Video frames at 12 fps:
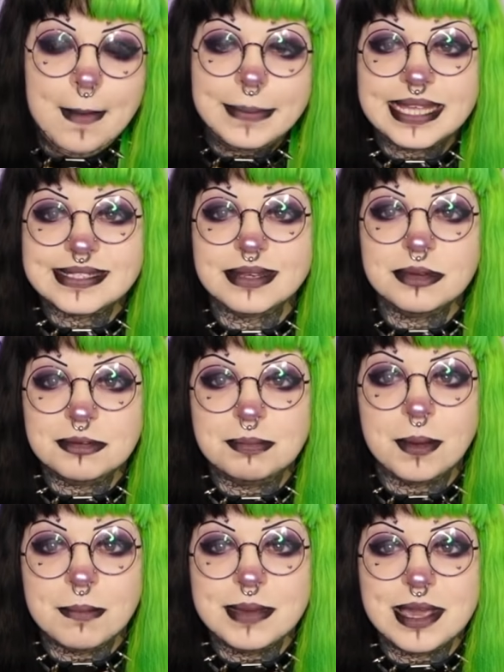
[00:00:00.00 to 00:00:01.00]
because it would
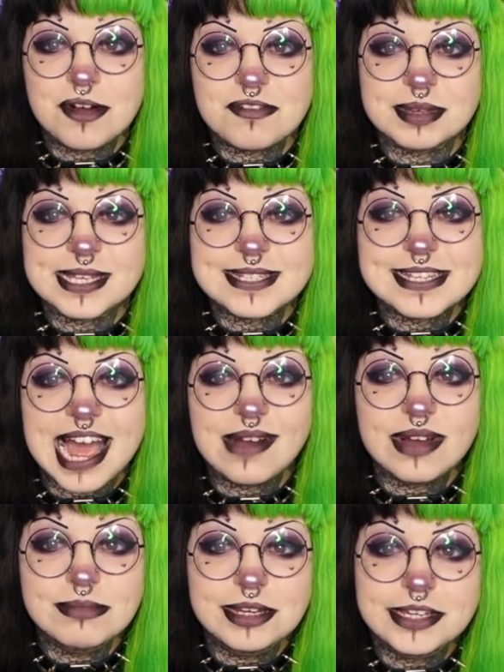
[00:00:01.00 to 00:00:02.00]
put me off, because
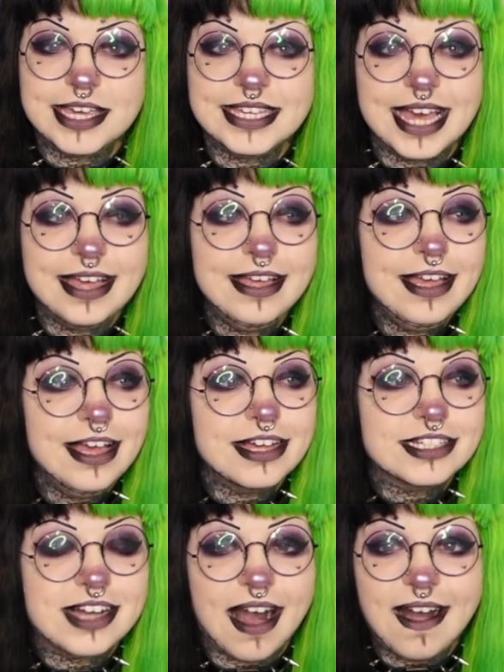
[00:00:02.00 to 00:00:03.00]
now I'm looking at
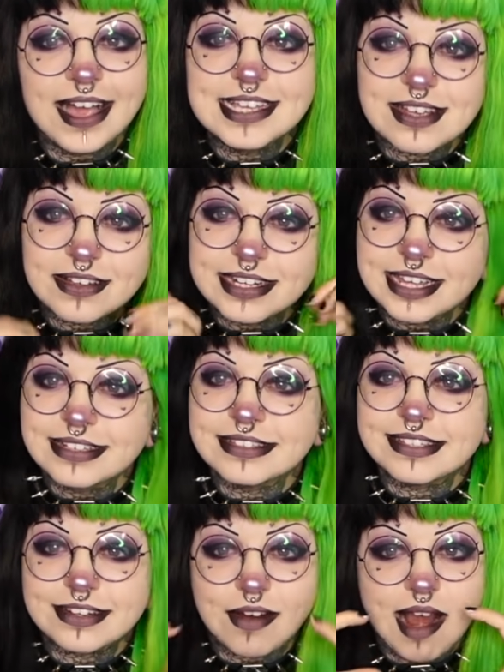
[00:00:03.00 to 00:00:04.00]
guys on
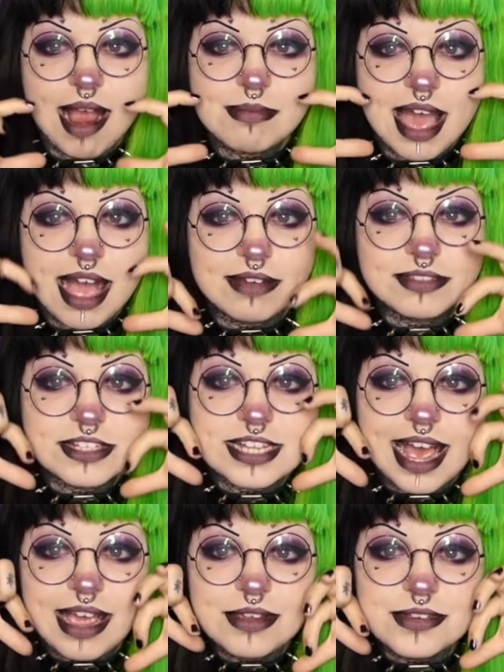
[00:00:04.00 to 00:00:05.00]
Instagram that have the
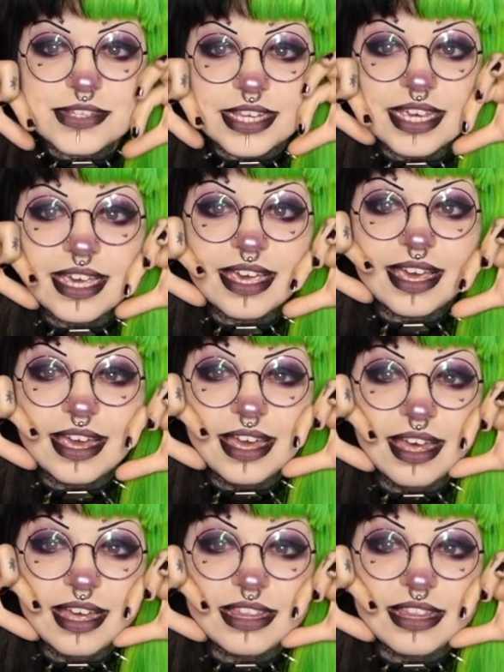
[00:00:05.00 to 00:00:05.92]
tattoos here,